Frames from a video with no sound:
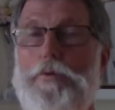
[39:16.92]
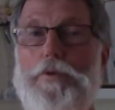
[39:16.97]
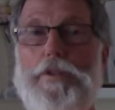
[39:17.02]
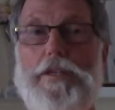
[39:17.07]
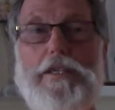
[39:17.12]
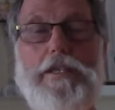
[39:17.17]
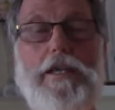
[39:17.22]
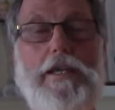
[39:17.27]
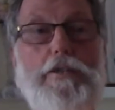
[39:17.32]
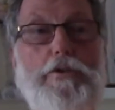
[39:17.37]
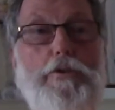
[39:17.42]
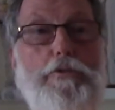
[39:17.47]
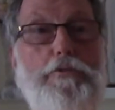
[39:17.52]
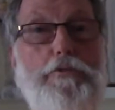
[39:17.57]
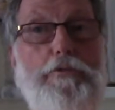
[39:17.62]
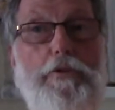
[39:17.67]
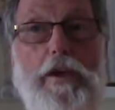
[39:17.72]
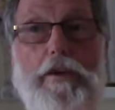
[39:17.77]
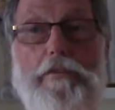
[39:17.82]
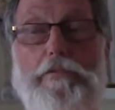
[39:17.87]
with a sense of
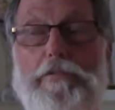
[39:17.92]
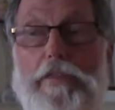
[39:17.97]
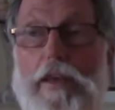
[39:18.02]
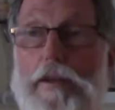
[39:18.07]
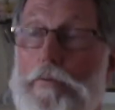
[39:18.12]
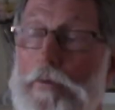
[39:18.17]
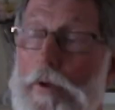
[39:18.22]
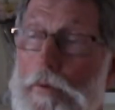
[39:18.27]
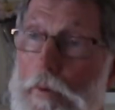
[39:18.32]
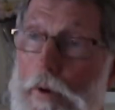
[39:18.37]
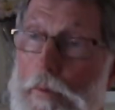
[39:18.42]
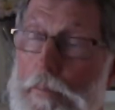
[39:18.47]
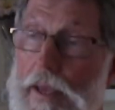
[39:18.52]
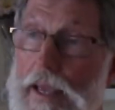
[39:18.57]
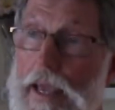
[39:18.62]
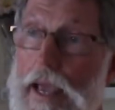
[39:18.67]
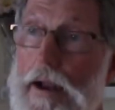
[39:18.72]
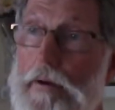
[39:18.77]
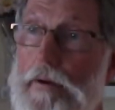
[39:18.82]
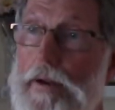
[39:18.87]
faith that we will be
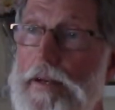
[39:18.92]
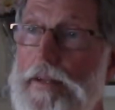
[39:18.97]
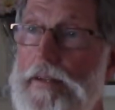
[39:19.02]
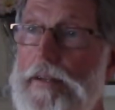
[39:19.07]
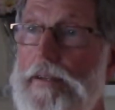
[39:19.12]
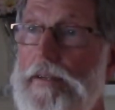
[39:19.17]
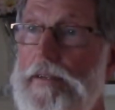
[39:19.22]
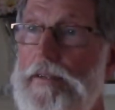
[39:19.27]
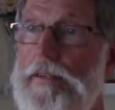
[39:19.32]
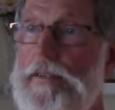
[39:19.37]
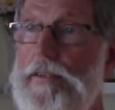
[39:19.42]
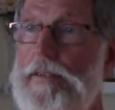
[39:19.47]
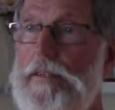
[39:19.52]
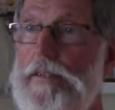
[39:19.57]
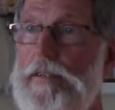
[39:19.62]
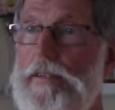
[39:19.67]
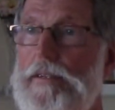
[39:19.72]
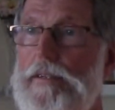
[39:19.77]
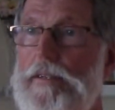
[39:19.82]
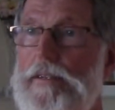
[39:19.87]
carried.
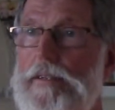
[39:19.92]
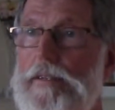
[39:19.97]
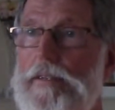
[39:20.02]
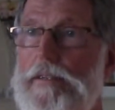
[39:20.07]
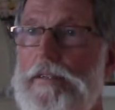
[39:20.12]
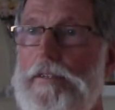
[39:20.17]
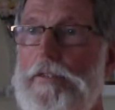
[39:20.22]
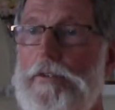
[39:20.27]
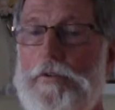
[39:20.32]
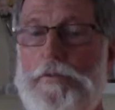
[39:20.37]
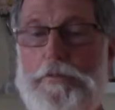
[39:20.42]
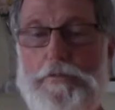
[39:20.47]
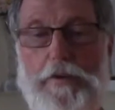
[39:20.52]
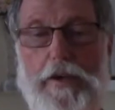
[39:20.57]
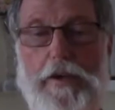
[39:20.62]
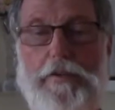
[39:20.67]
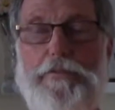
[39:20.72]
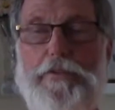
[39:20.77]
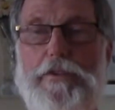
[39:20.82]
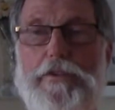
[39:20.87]
So
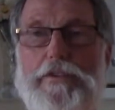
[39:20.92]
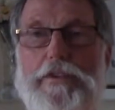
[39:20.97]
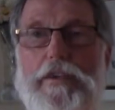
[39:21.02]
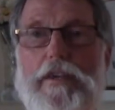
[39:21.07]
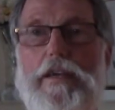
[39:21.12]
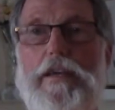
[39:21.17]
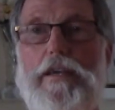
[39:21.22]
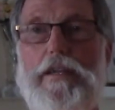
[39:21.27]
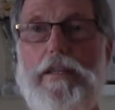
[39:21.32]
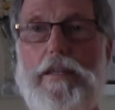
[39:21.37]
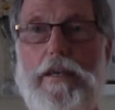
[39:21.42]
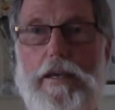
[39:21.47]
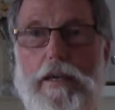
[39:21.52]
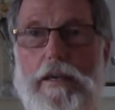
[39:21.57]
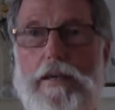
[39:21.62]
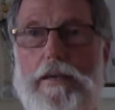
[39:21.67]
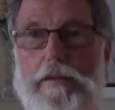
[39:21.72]
faith is the key thing.